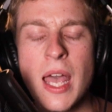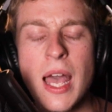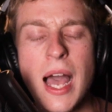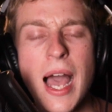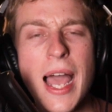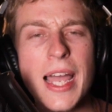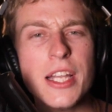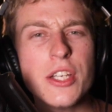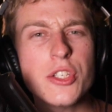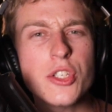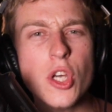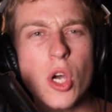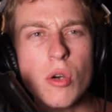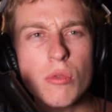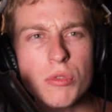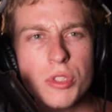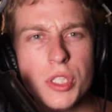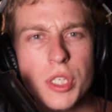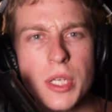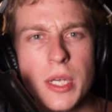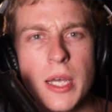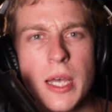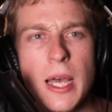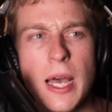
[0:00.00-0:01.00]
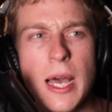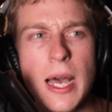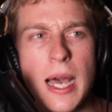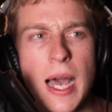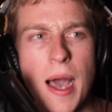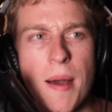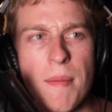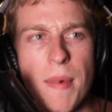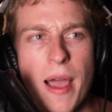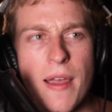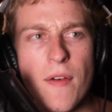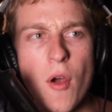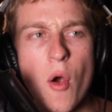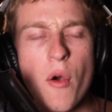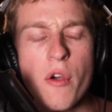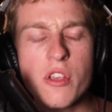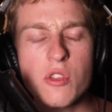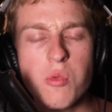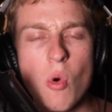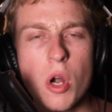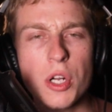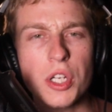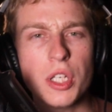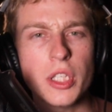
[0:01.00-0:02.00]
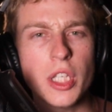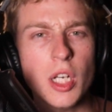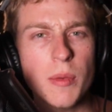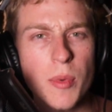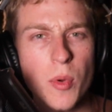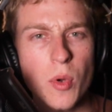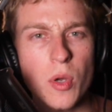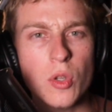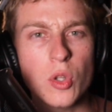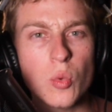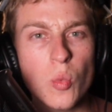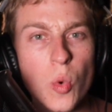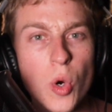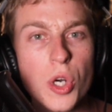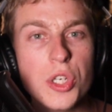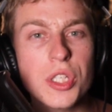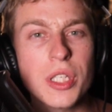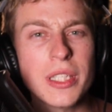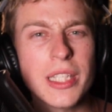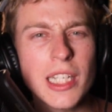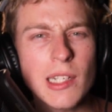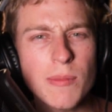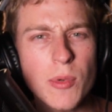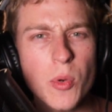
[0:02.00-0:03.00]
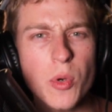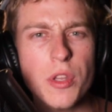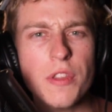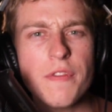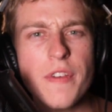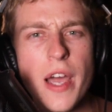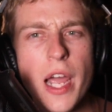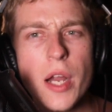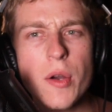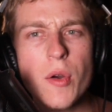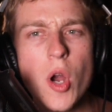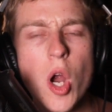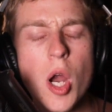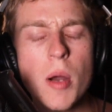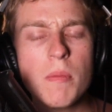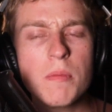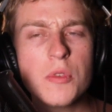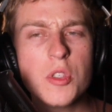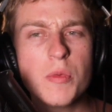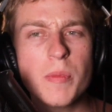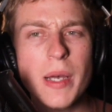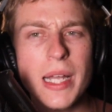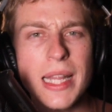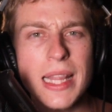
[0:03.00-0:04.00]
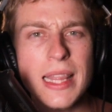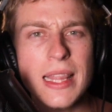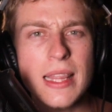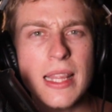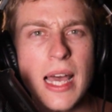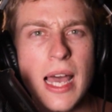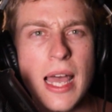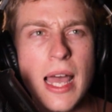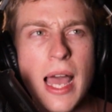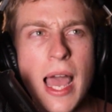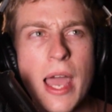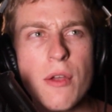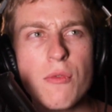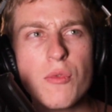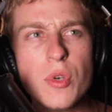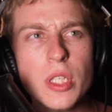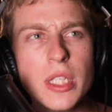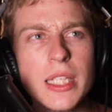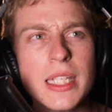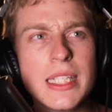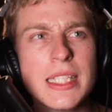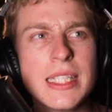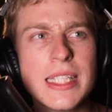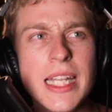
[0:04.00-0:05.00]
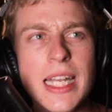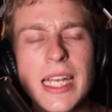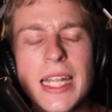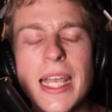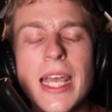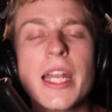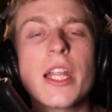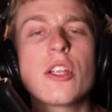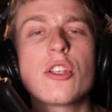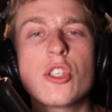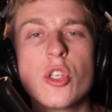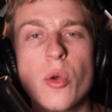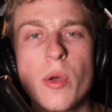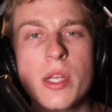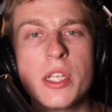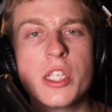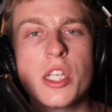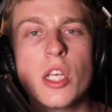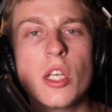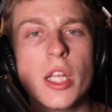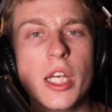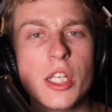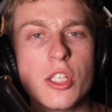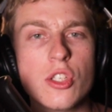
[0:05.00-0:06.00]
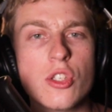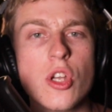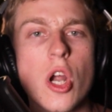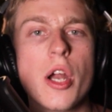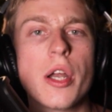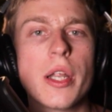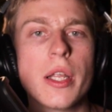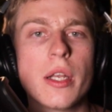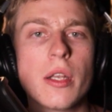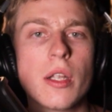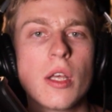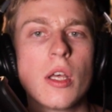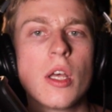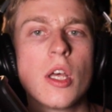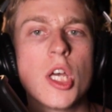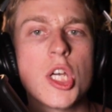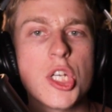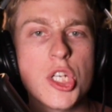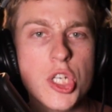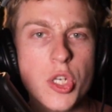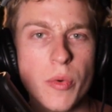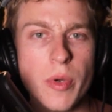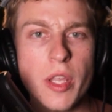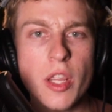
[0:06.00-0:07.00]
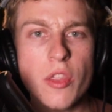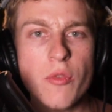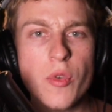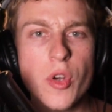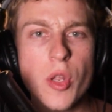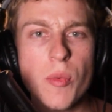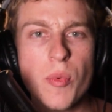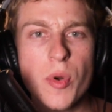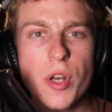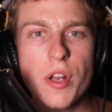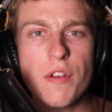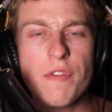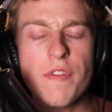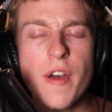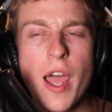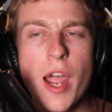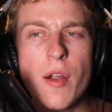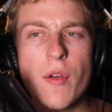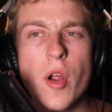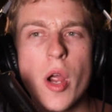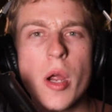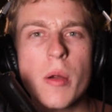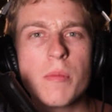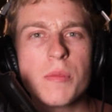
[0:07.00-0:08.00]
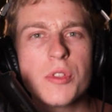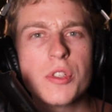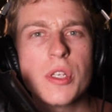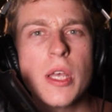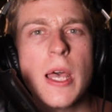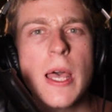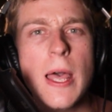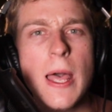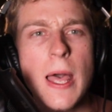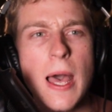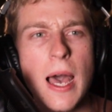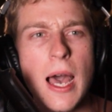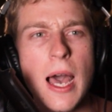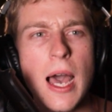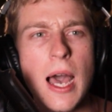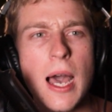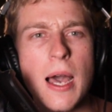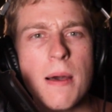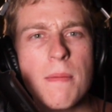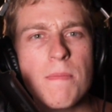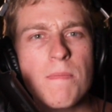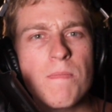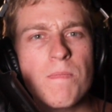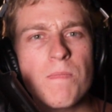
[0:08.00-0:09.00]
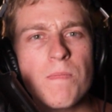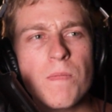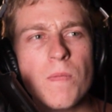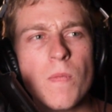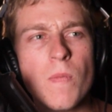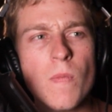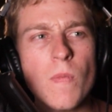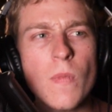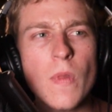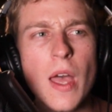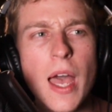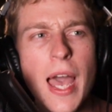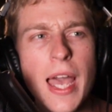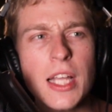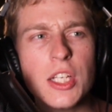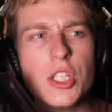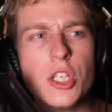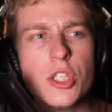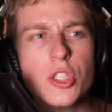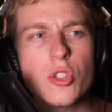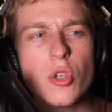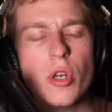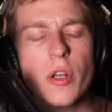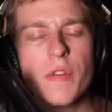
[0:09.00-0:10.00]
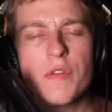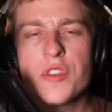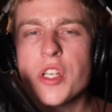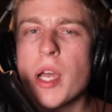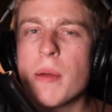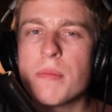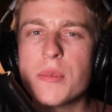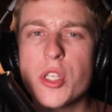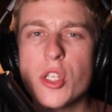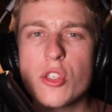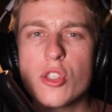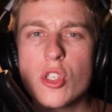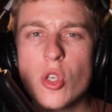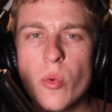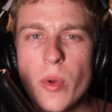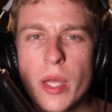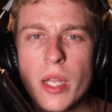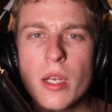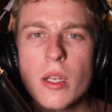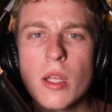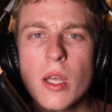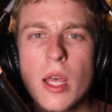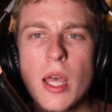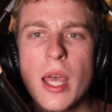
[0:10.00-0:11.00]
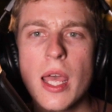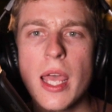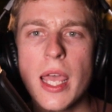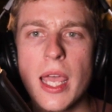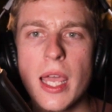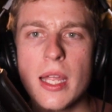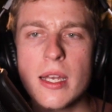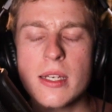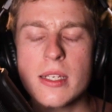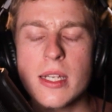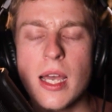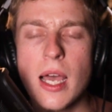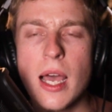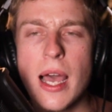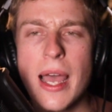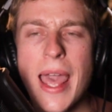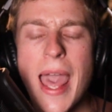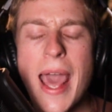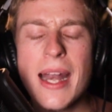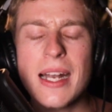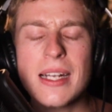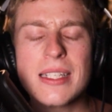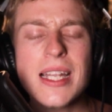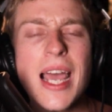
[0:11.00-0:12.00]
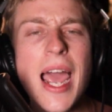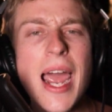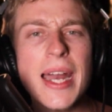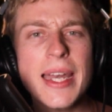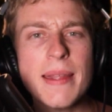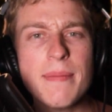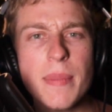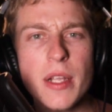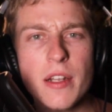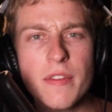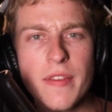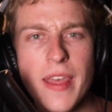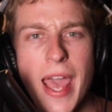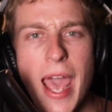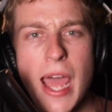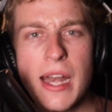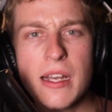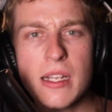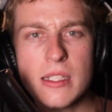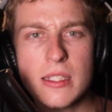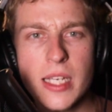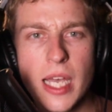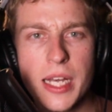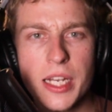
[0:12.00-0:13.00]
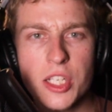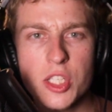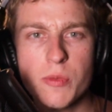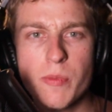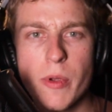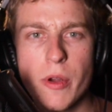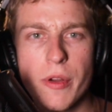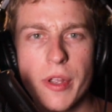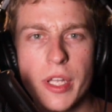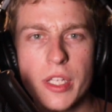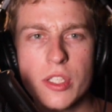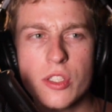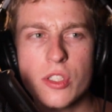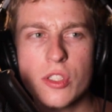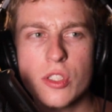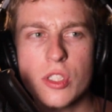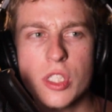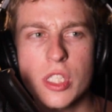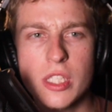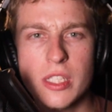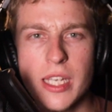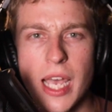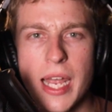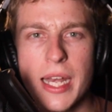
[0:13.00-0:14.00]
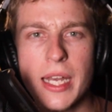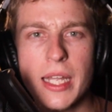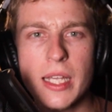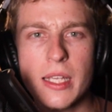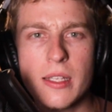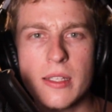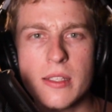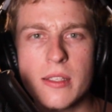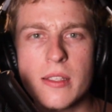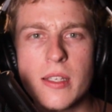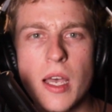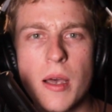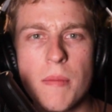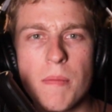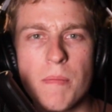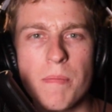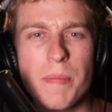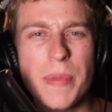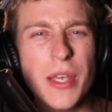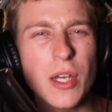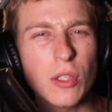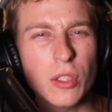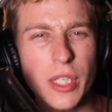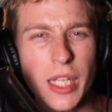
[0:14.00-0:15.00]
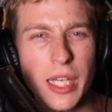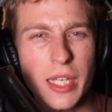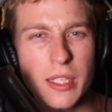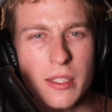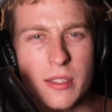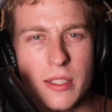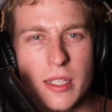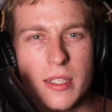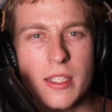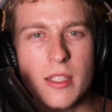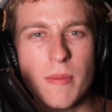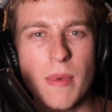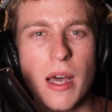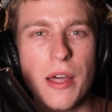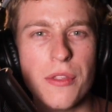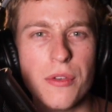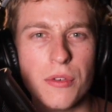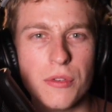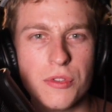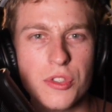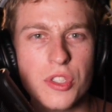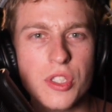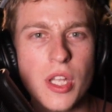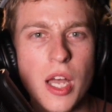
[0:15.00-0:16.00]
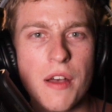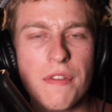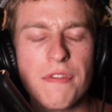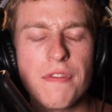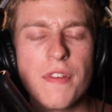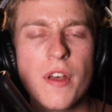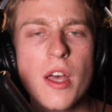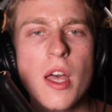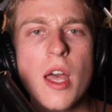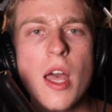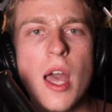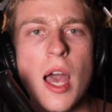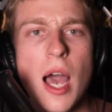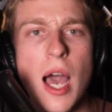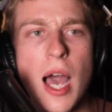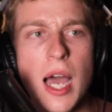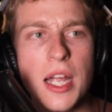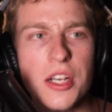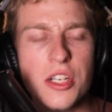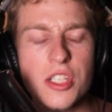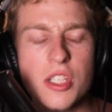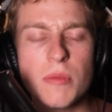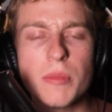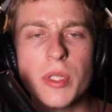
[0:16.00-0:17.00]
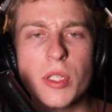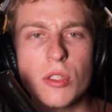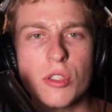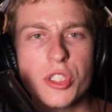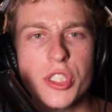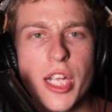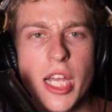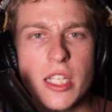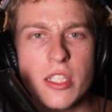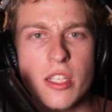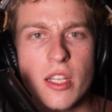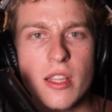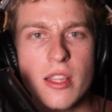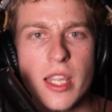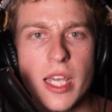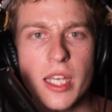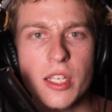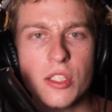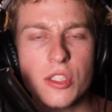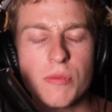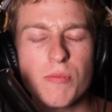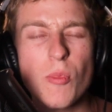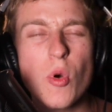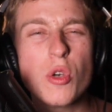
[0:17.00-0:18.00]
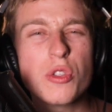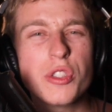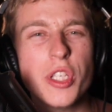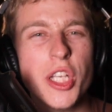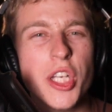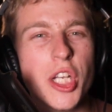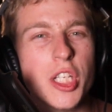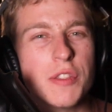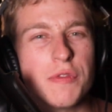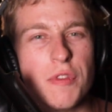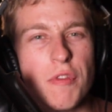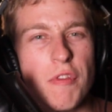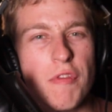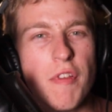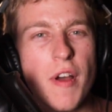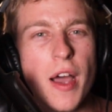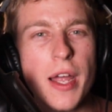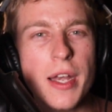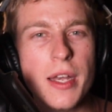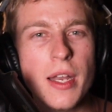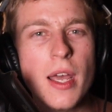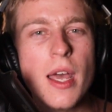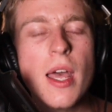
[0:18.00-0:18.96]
I don't. I always worked a little bit with firearms, but I really didn't get into it until I started doing 3D printed firearms. I just sort of jumped into it, and I had a tiny bit of CAD design experience designing some buildings and some other stuff, just some little sheds and things, mostly just for fun,